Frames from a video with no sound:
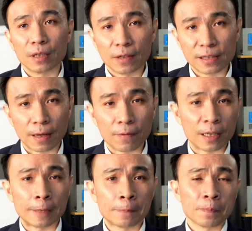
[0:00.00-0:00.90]

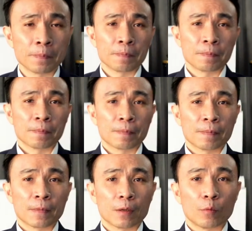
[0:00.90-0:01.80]
safely.
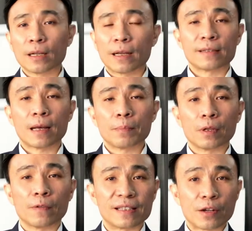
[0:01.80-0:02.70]
What are the
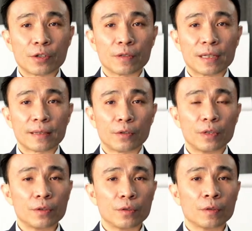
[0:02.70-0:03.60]
examples of essential things that you
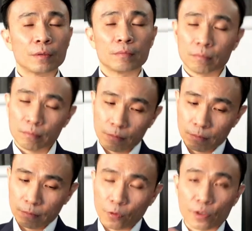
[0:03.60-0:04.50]
need to know?
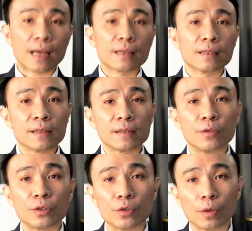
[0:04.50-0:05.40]
For starters,
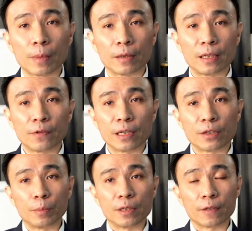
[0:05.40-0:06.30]
you need to know about the different
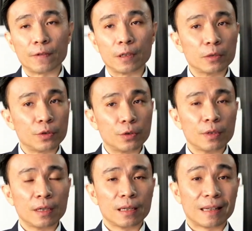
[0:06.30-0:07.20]
instruments available to
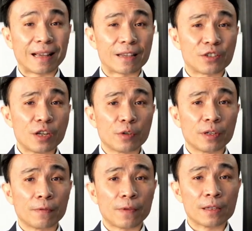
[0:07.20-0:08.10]
you, like exchange
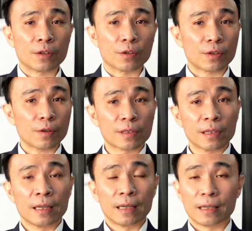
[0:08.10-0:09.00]
traded funds or stocks.
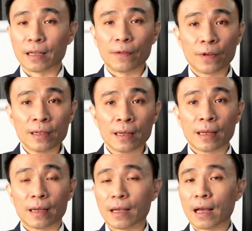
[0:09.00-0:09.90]
They are different.
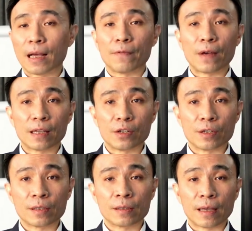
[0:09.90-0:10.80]
There are
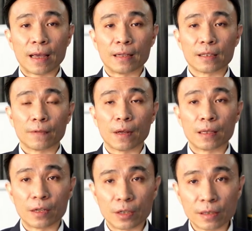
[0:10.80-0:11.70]
advantages and
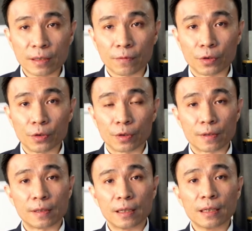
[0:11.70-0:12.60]
disadvantages for you to
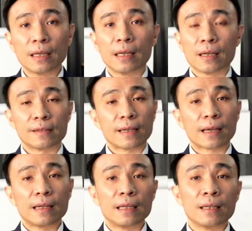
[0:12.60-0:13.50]
consider.
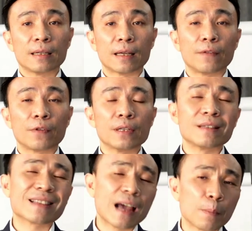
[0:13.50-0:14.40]
Secondly, there are
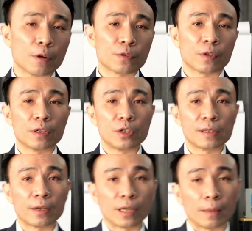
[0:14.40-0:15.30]
different types of
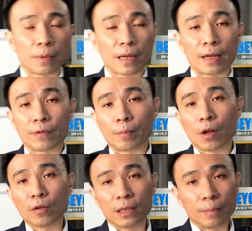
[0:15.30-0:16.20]
strategies that you can apply, from
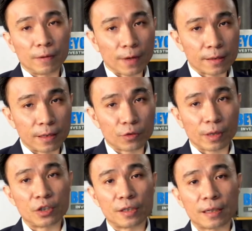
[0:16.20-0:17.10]
long-term investing
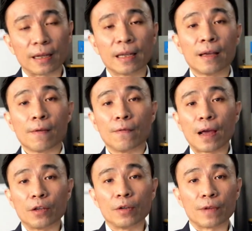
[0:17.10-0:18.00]
strategies like
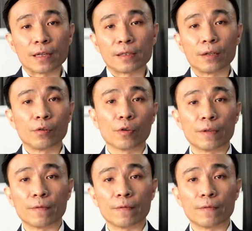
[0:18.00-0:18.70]
value investing, growth